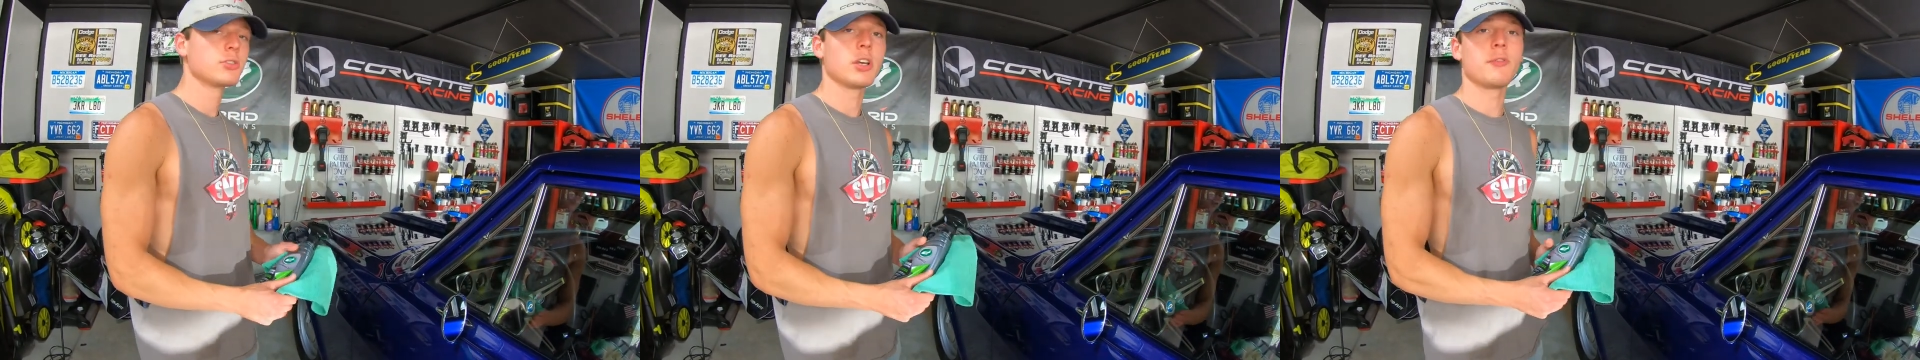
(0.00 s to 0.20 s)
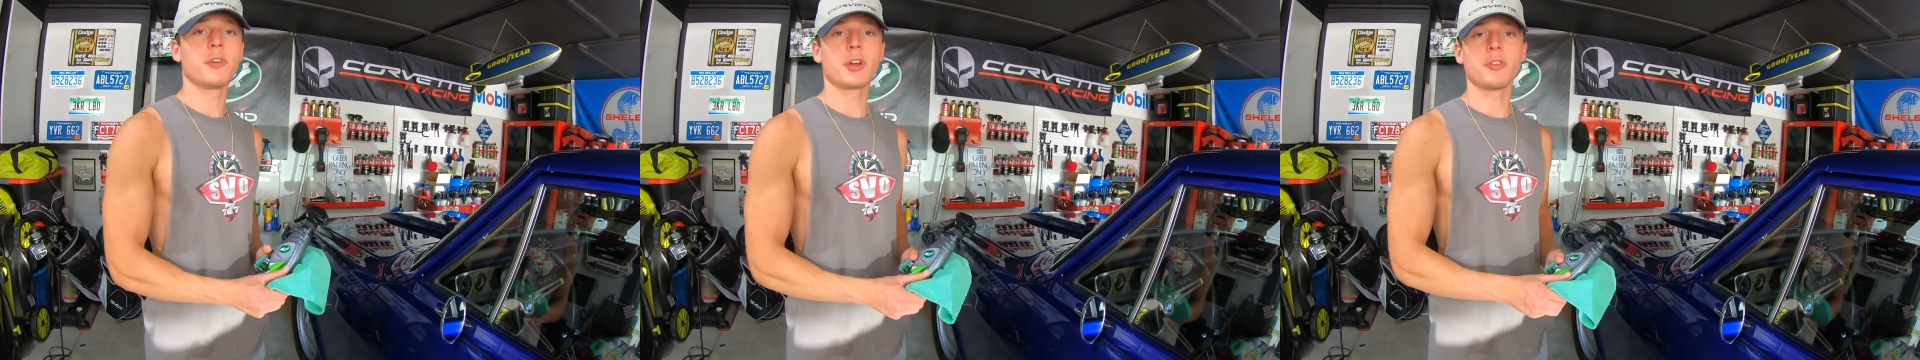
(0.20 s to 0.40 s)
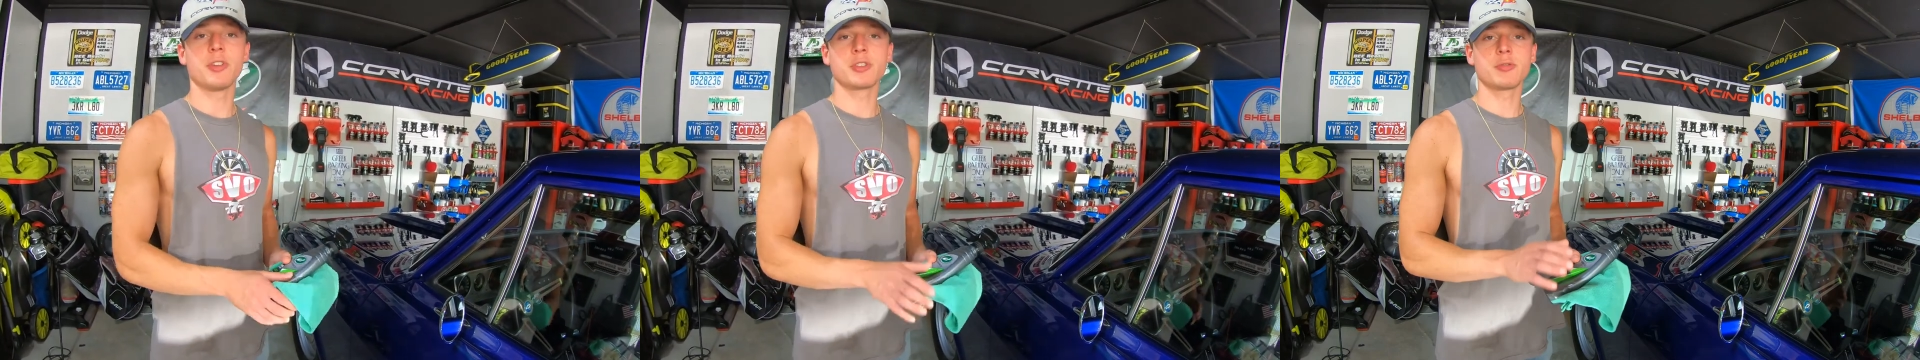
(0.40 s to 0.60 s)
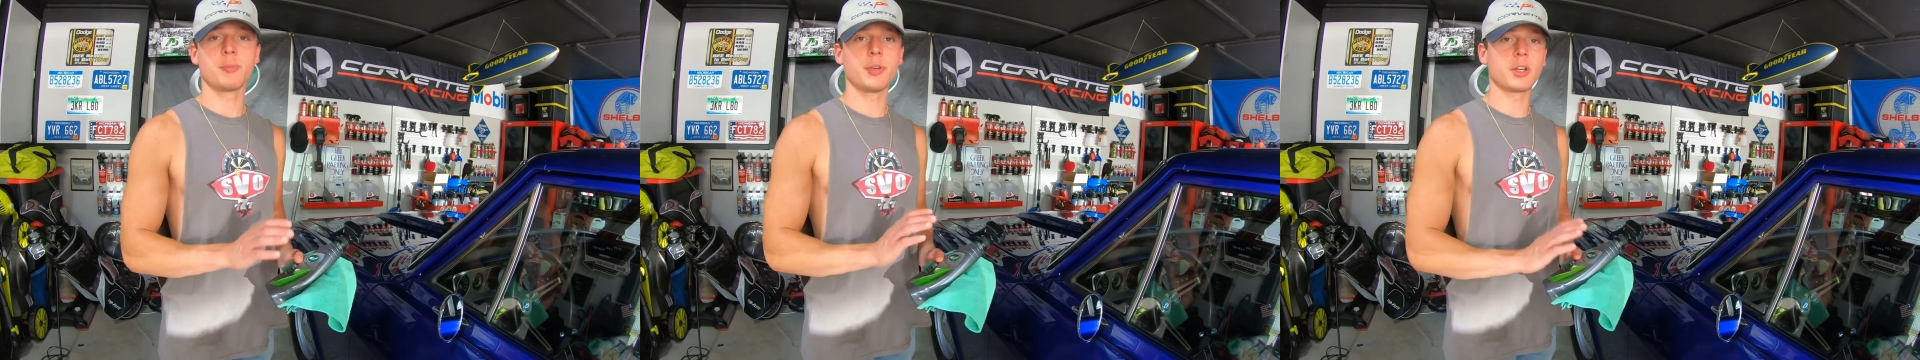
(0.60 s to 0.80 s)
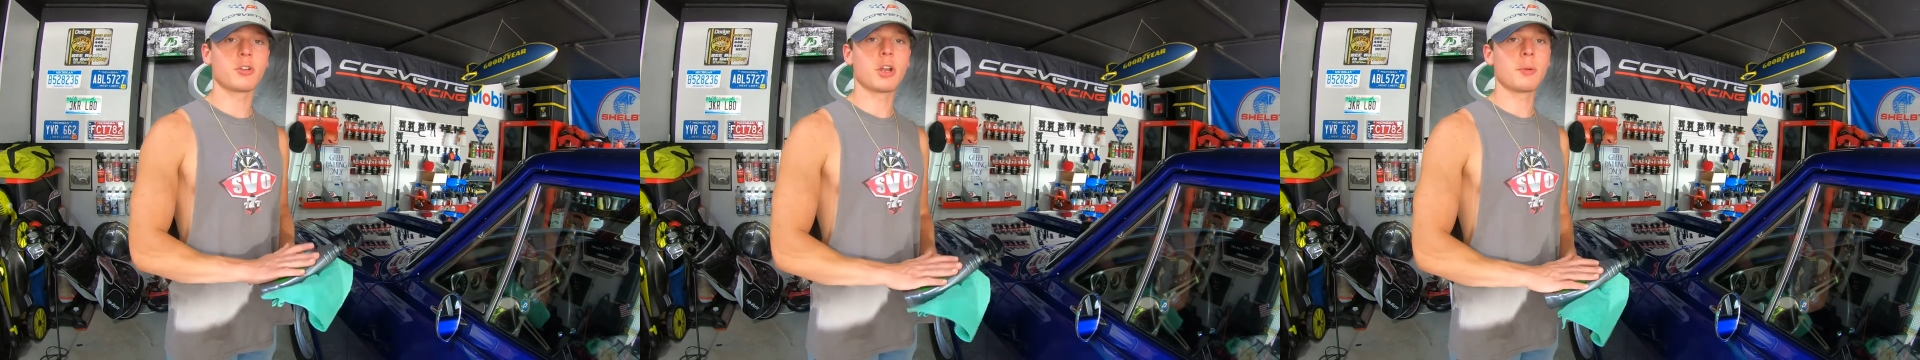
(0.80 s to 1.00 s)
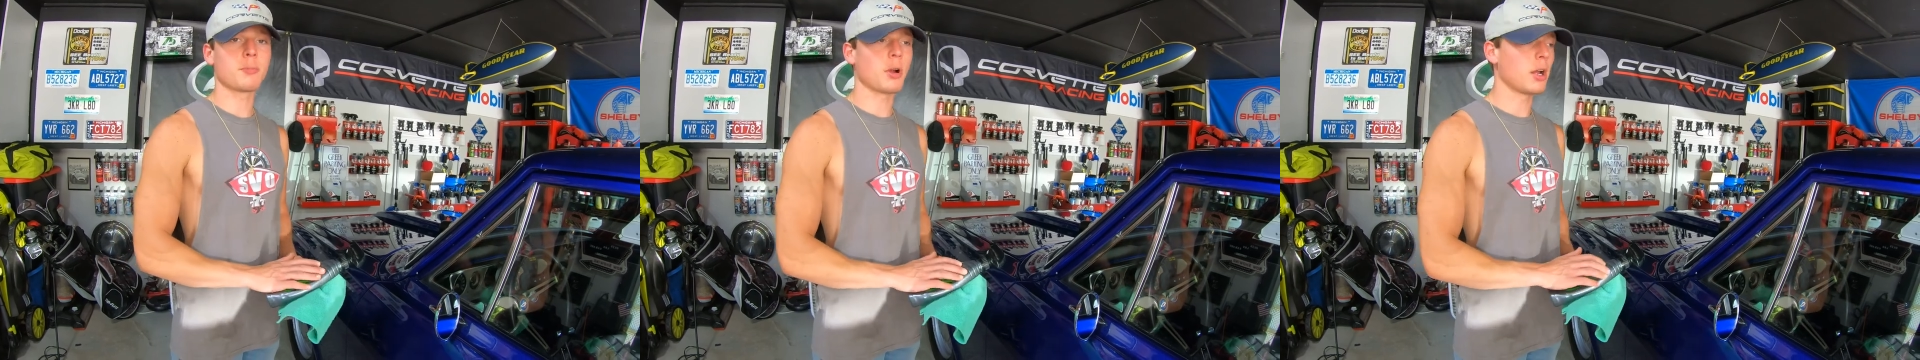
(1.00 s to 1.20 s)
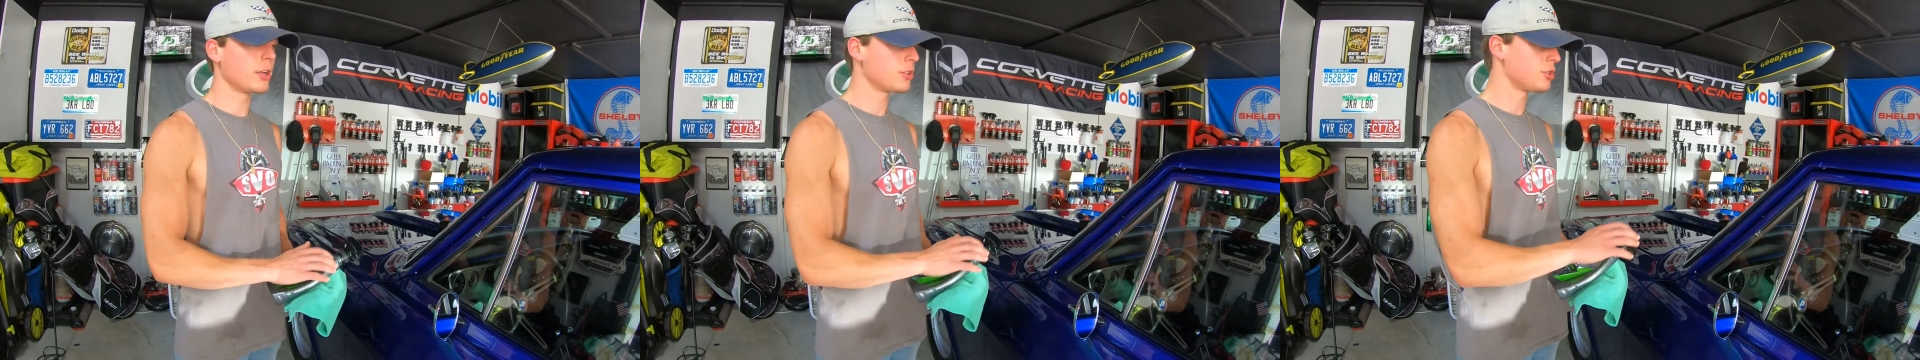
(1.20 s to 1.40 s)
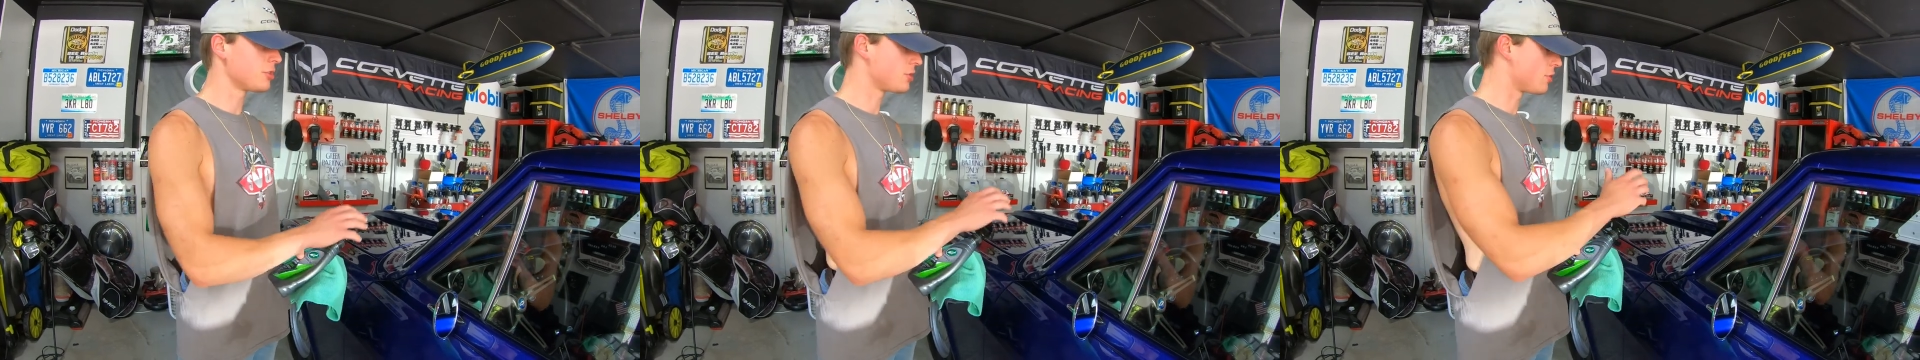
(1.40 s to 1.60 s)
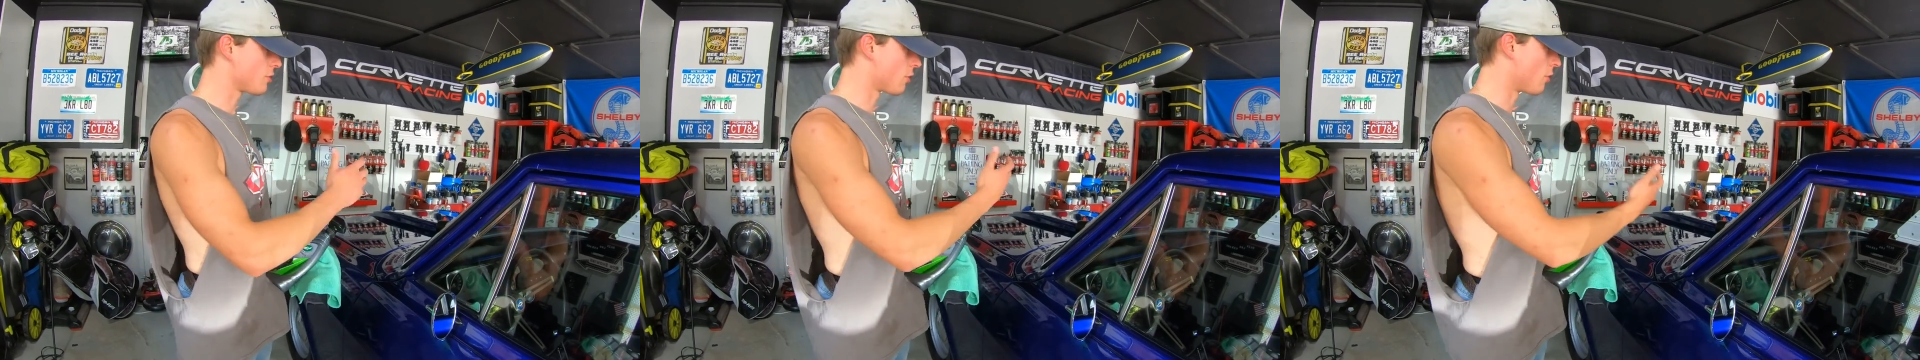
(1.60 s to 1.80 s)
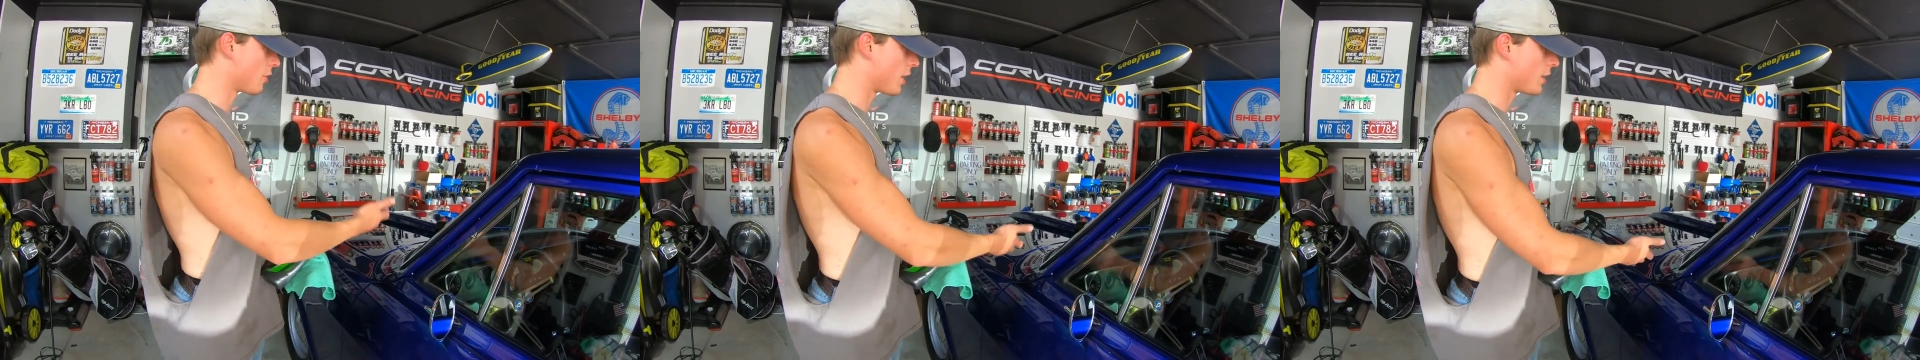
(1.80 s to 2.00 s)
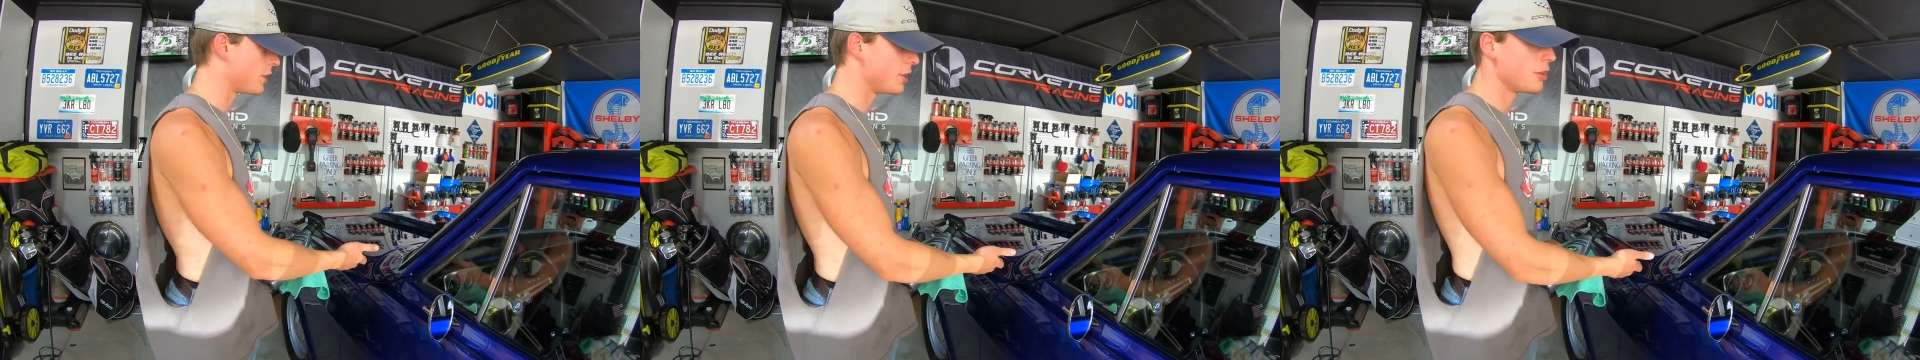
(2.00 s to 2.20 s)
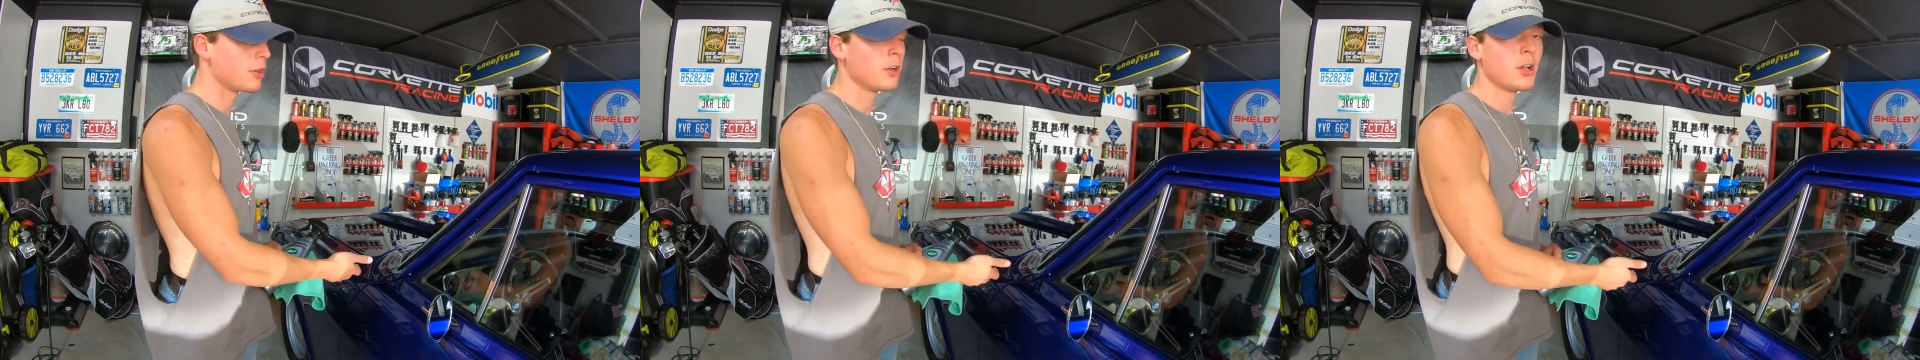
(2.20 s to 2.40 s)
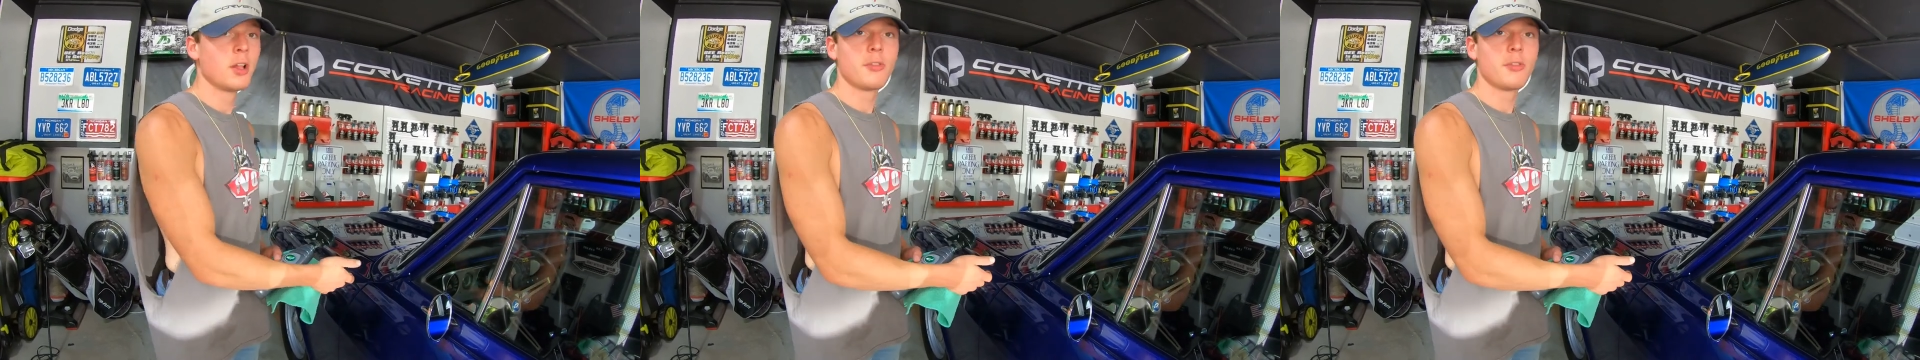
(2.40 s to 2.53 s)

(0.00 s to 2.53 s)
So I figured this would be a great product just to throw it on here.